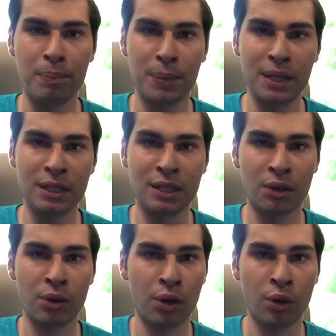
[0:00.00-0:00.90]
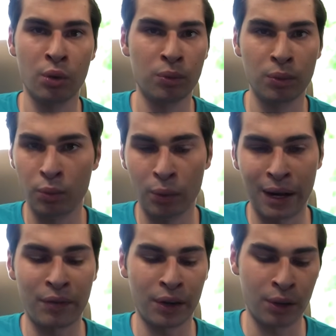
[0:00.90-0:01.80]
P0
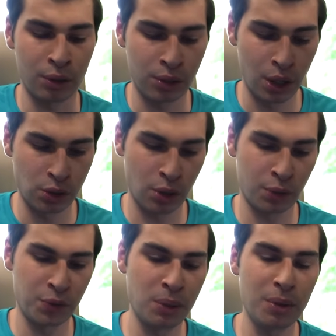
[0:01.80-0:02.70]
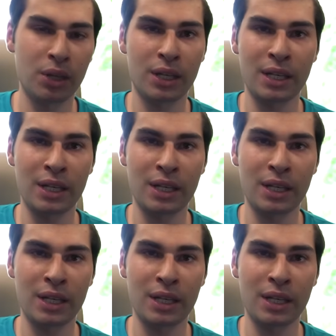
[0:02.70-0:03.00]
whatever code. So if you see me looking